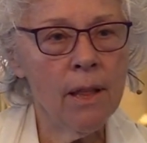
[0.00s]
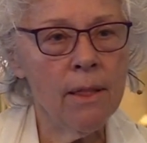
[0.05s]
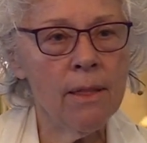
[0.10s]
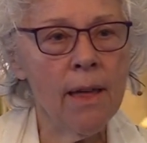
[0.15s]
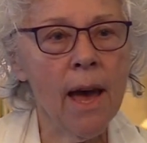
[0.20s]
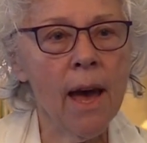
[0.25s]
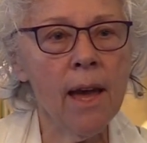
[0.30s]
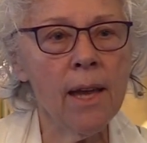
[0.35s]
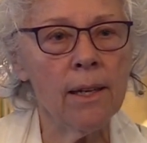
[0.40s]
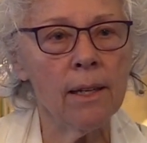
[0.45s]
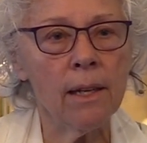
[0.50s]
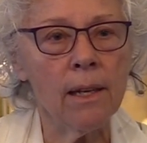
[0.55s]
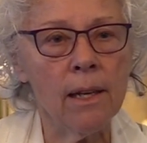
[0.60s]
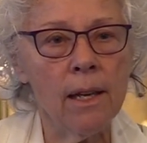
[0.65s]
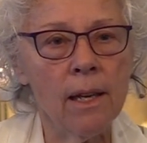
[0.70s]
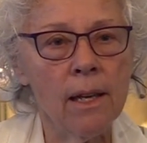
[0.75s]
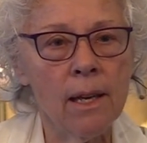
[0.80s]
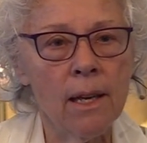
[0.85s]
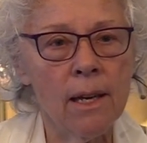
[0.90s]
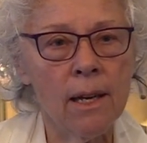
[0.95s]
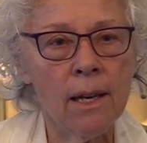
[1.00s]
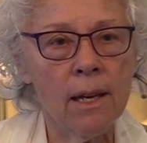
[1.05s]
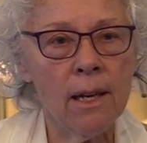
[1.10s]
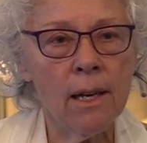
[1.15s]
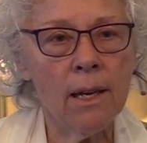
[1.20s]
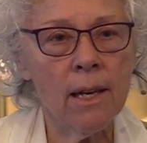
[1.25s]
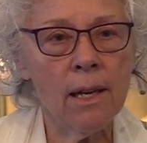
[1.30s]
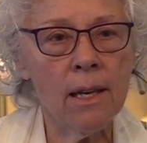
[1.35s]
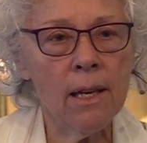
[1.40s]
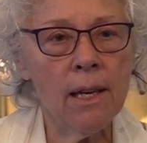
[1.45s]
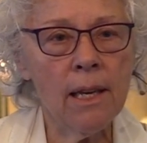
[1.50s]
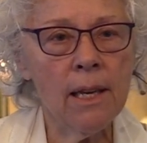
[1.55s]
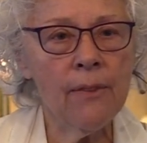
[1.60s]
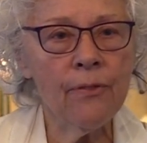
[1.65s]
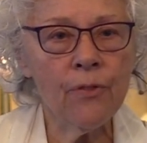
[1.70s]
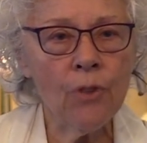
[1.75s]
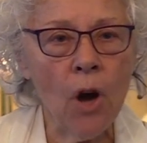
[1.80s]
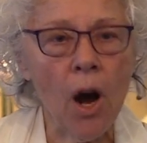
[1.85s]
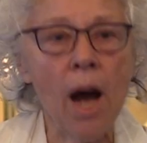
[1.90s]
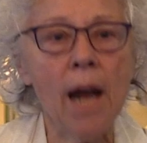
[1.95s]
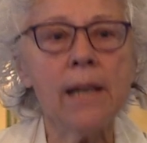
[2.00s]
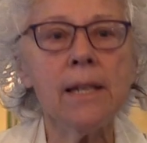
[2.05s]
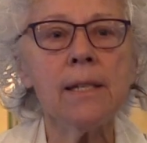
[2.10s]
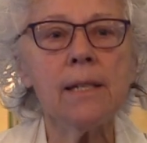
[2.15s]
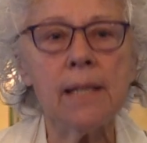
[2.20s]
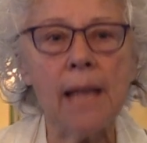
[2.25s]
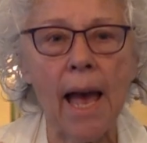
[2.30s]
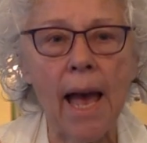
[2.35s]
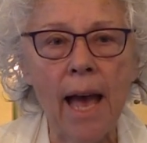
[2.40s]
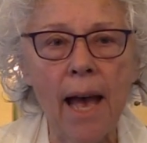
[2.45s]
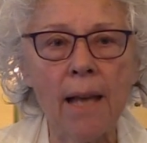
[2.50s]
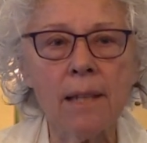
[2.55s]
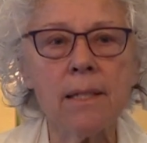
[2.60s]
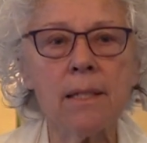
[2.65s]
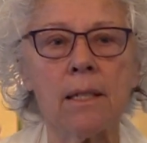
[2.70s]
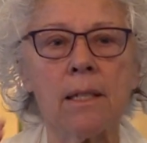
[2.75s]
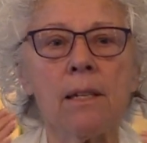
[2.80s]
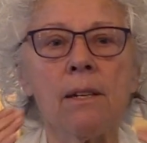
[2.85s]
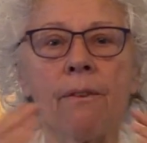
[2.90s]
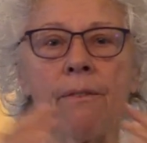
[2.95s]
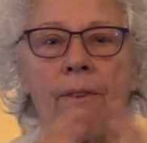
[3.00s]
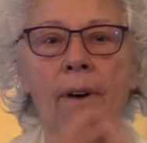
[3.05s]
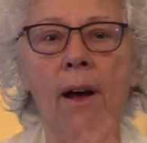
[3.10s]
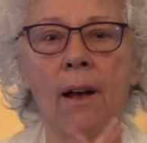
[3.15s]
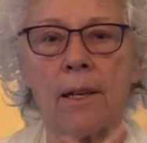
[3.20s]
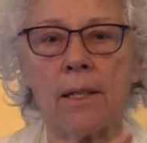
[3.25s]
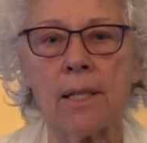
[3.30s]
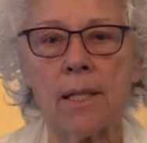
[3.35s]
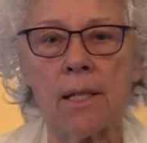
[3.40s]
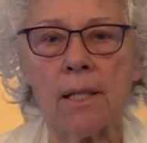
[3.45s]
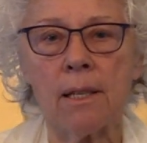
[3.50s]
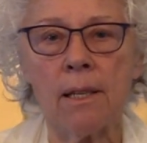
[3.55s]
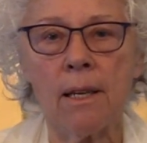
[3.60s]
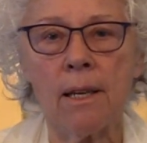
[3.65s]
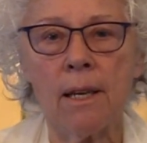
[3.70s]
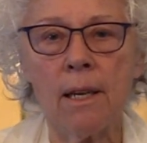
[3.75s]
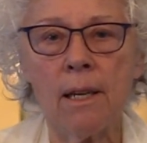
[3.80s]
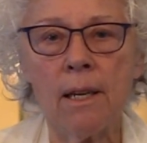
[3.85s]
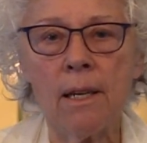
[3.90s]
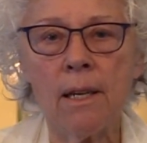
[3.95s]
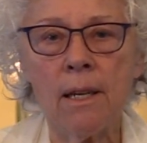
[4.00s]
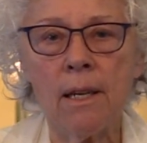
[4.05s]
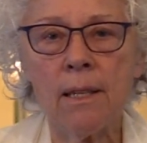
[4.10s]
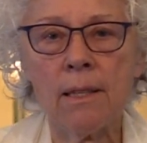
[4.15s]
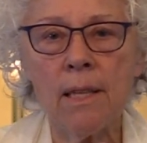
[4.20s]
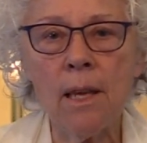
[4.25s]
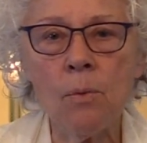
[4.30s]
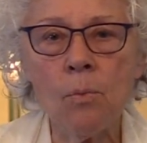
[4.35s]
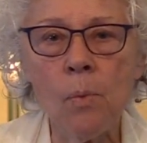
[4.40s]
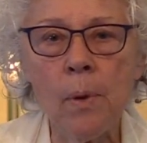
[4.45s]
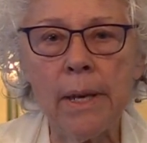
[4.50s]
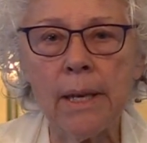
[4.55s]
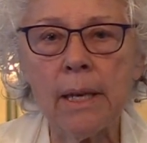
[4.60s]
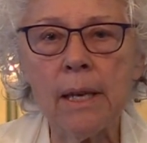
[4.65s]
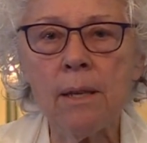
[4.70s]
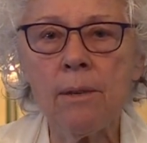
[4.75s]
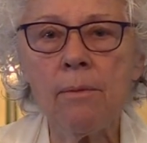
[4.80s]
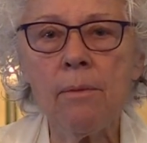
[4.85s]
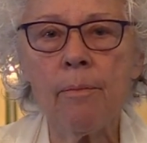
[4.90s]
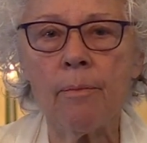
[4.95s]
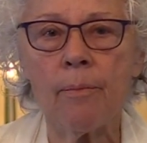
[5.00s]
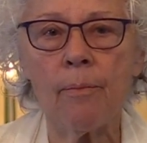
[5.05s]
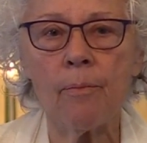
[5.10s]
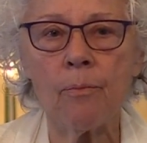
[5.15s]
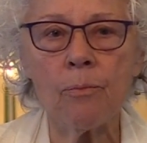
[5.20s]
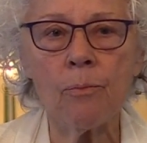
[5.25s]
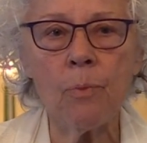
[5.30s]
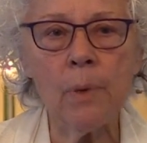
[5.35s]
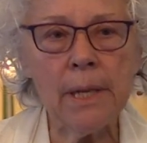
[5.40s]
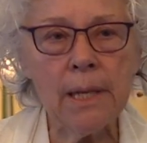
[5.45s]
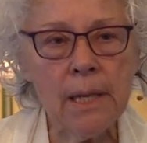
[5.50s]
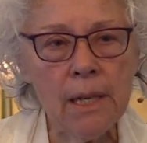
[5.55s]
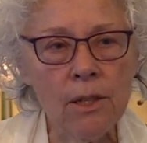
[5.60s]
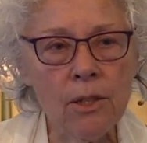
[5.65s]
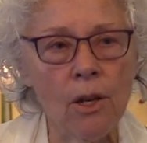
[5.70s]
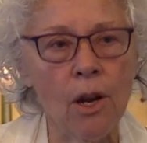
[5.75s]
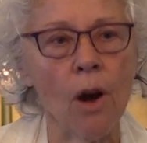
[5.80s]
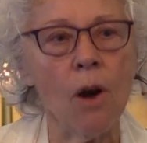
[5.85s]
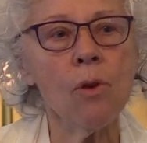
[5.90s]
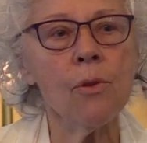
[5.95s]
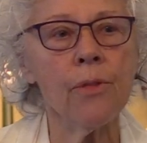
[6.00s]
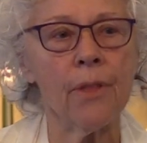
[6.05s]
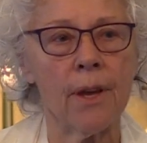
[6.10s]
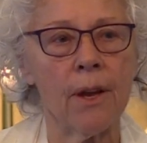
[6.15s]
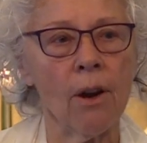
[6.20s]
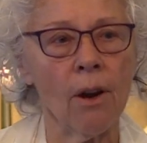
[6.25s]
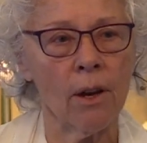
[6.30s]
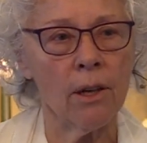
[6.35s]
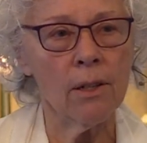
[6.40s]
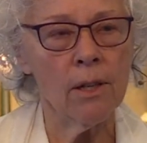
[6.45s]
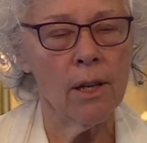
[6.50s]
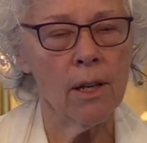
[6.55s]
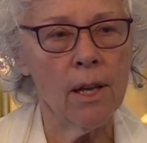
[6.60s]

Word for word: that if God has asked it of us, then we can, we can go there.